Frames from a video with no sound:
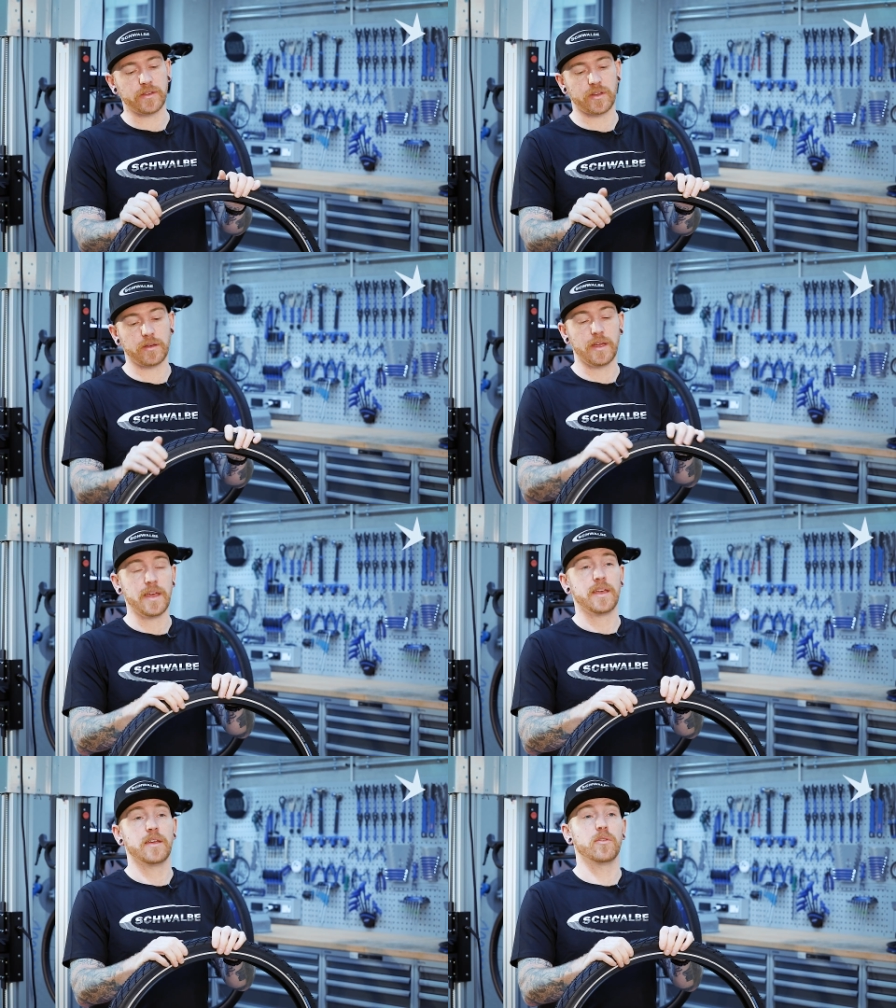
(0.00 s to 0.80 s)
So
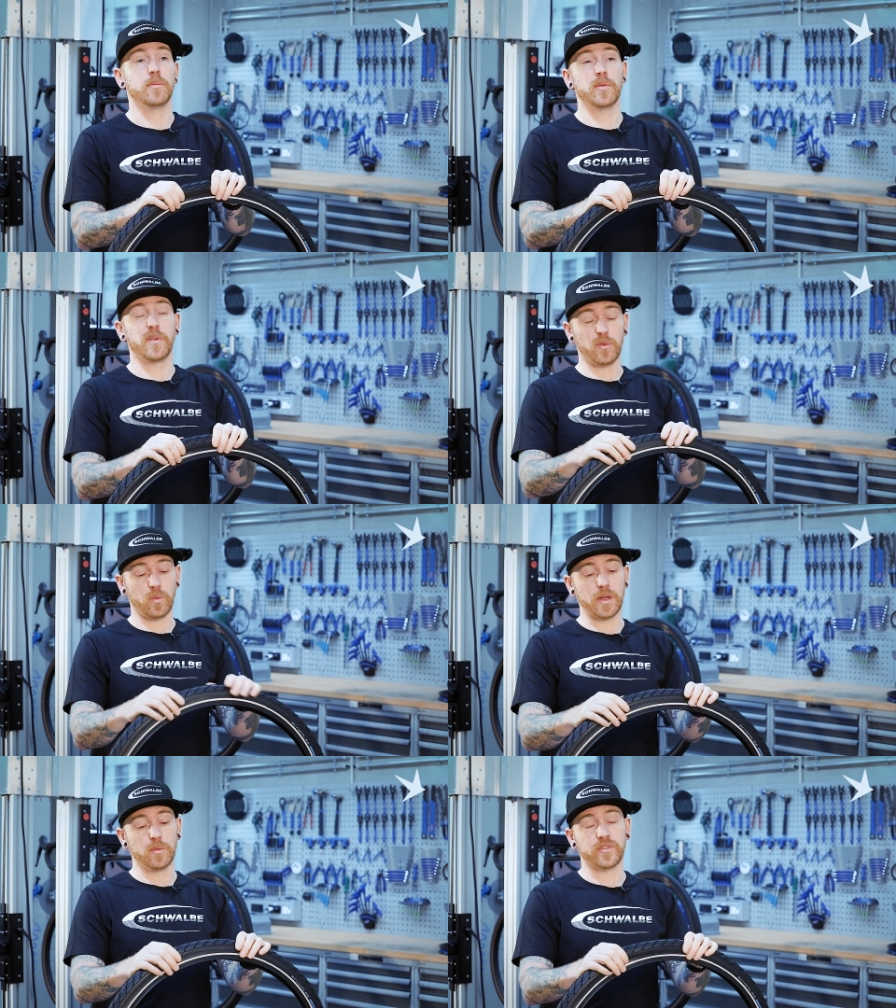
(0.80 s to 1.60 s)
if the
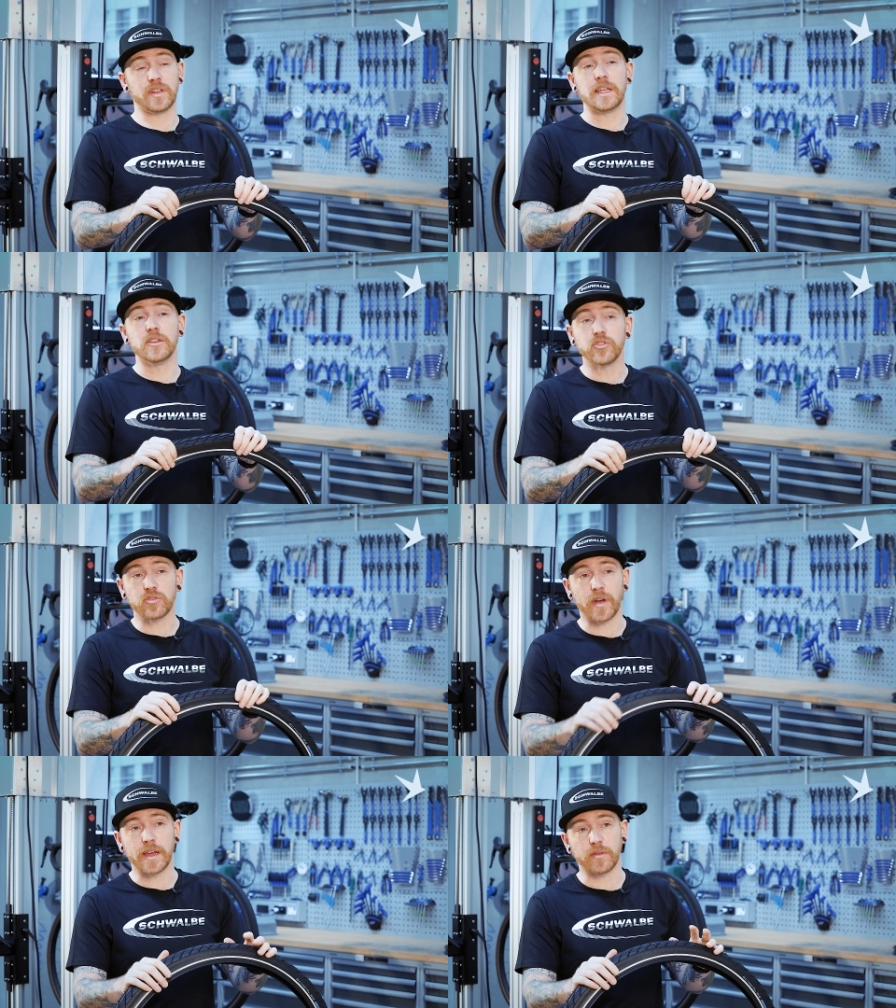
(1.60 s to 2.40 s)
wheel wasn't in
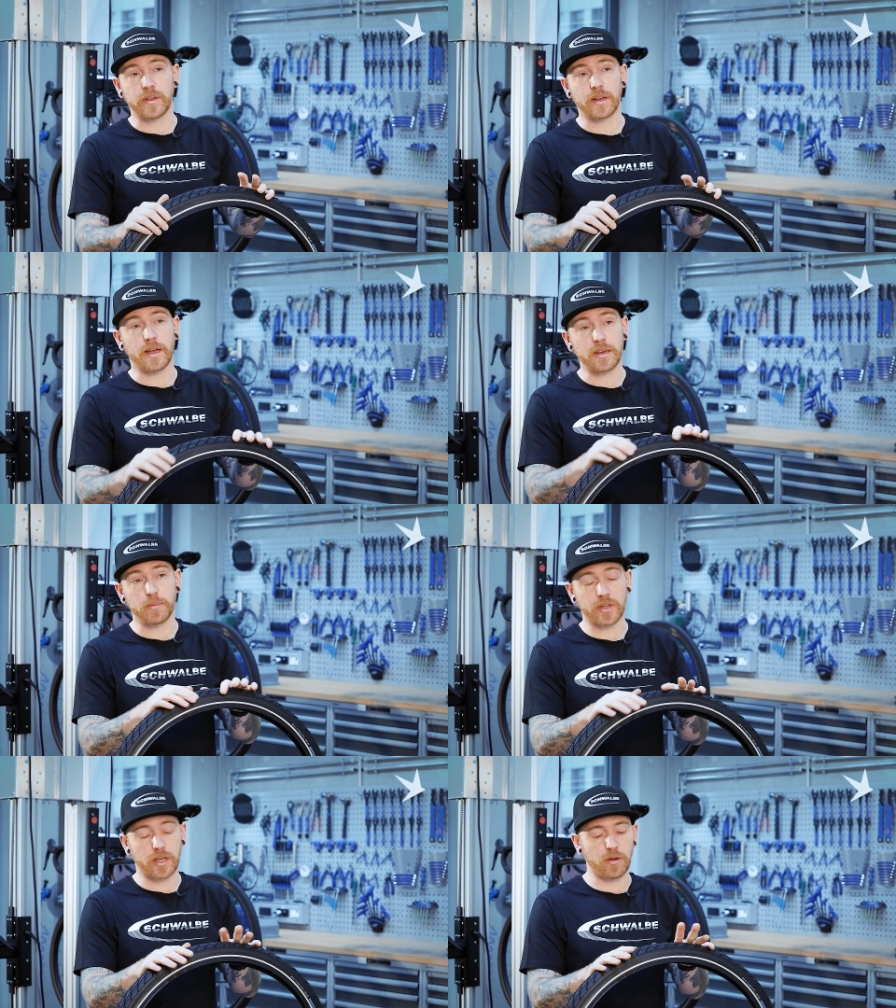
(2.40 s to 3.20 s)
straight or anything like any
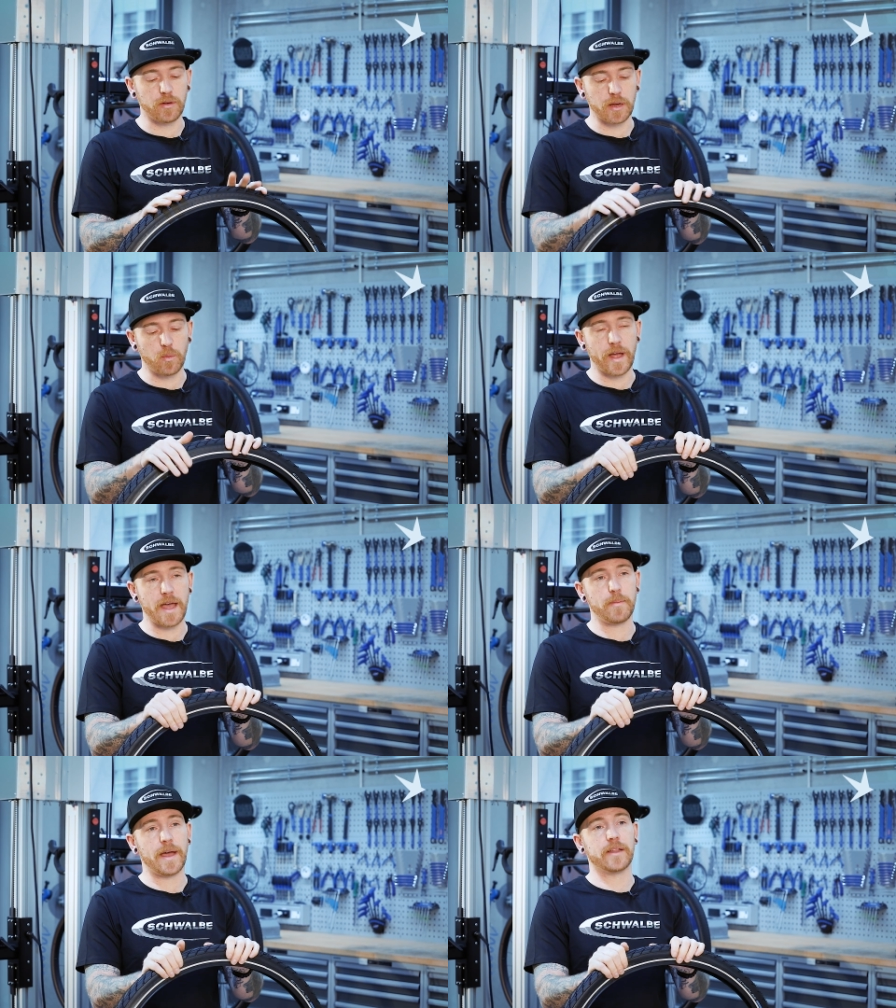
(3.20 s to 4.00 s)
peculiar
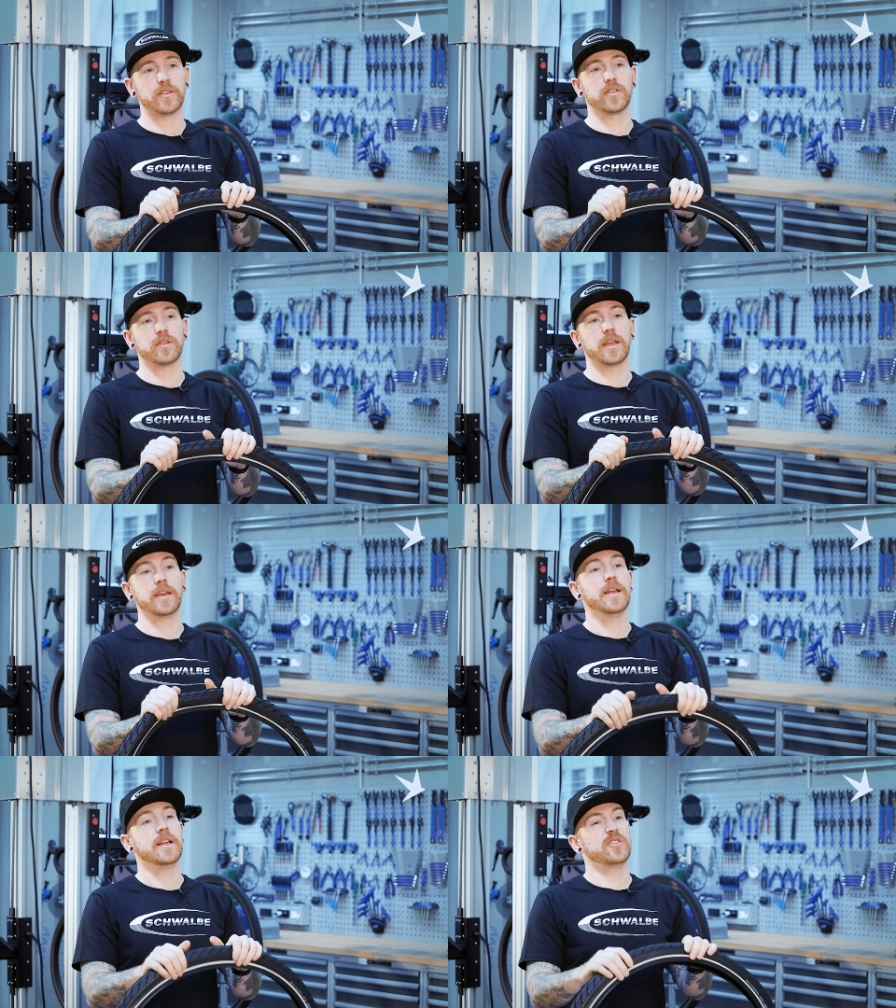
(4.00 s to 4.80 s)
wear patterns on
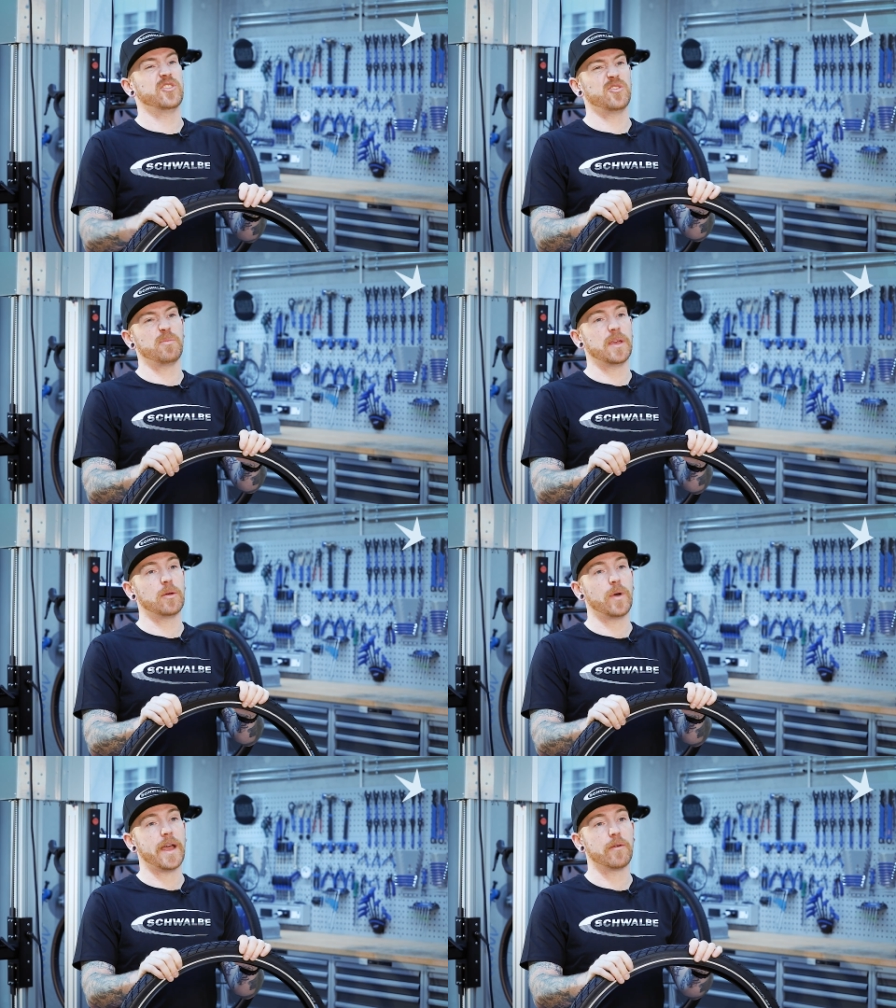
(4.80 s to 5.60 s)
it, just to be
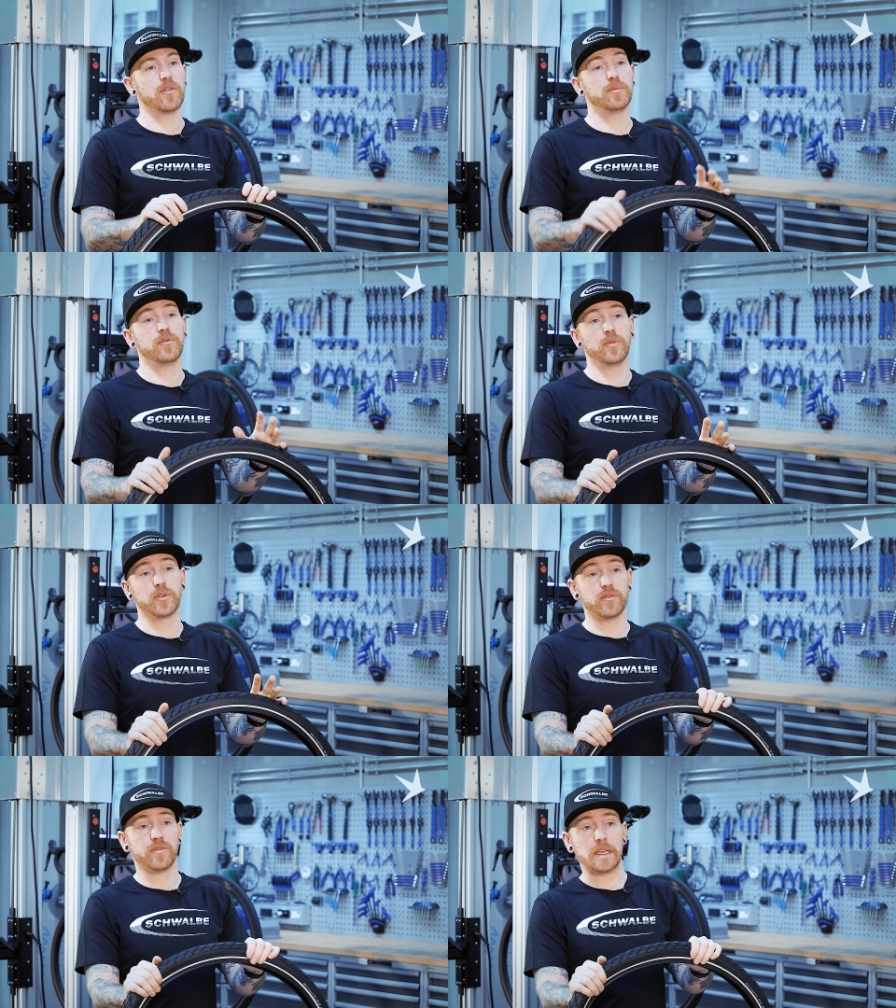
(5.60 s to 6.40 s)
aware of before
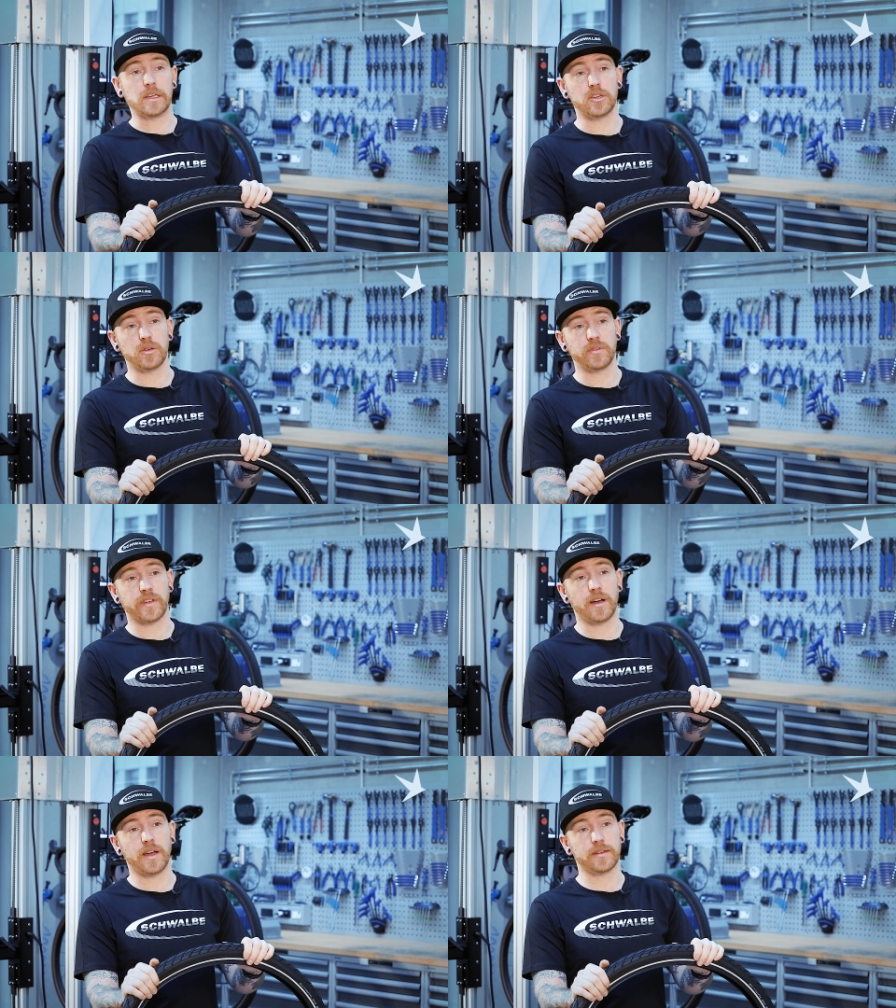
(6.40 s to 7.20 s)
you fit your new
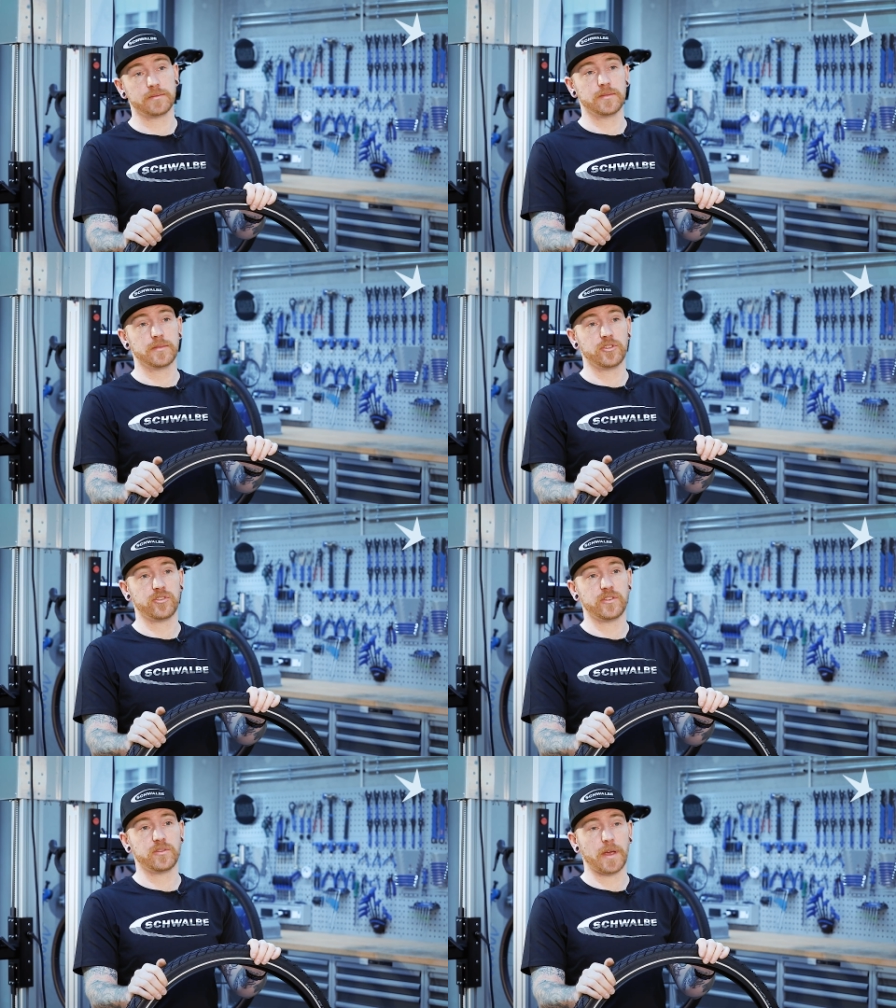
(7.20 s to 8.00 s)
tyre.
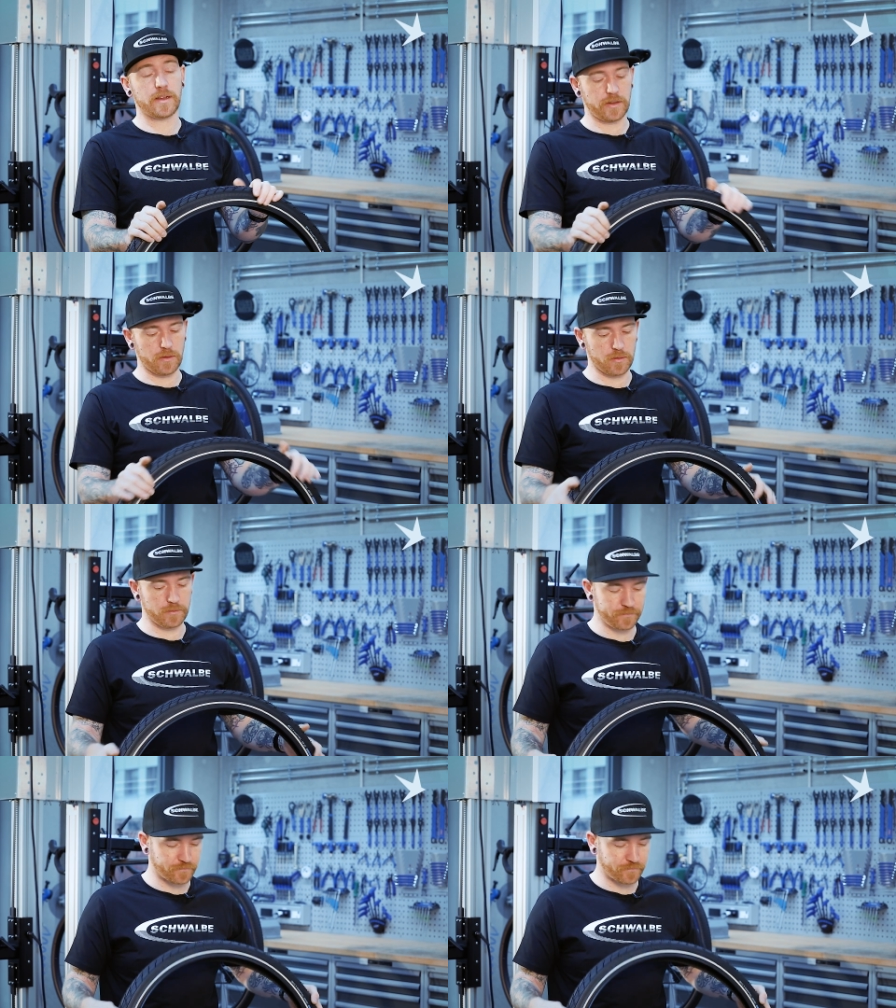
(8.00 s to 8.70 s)
Just inspect it all.